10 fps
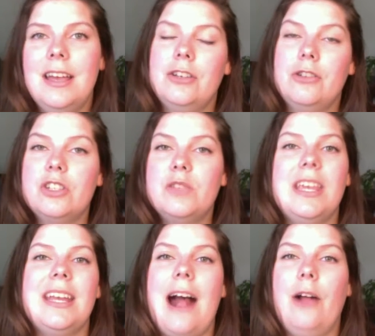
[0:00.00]
to just
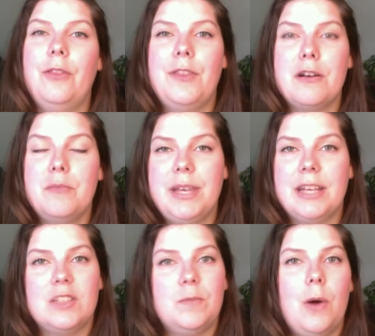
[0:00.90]
get out there and be
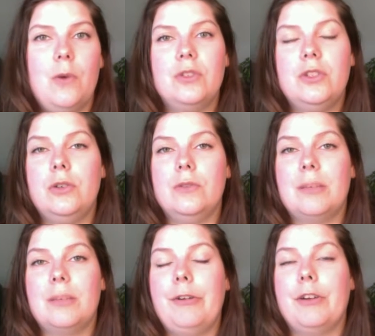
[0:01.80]
exposed to
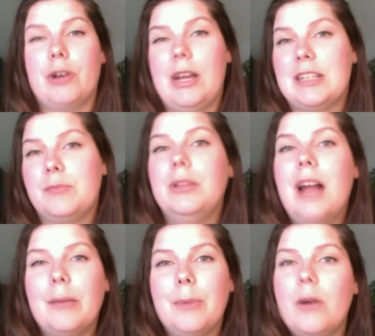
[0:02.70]
some of your greatest
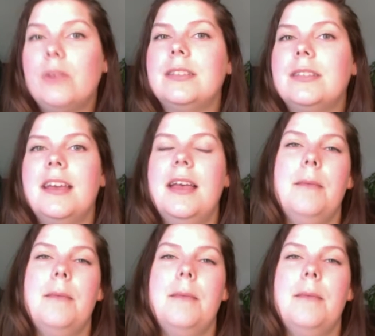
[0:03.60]
blog posts,